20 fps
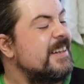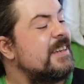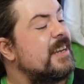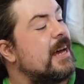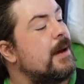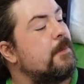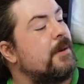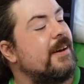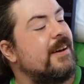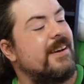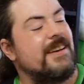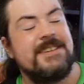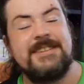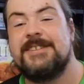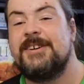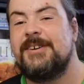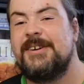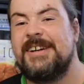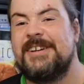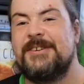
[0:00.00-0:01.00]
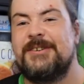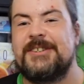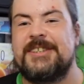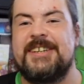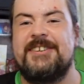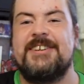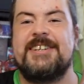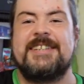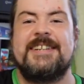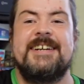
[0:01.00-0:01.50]
Nah, but in all
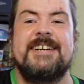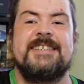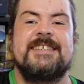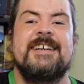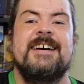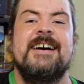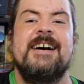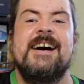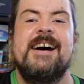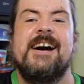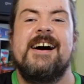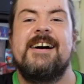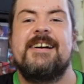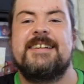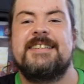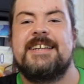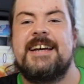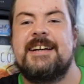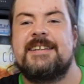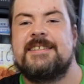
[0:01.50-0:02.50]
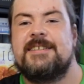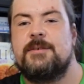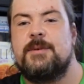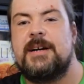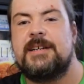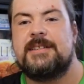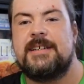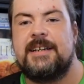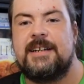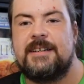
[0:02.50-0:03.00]
seriousness, Architects of the
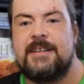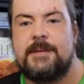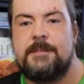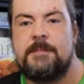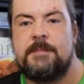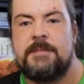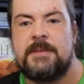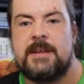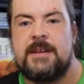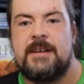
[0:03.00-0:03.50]
West Kingdom,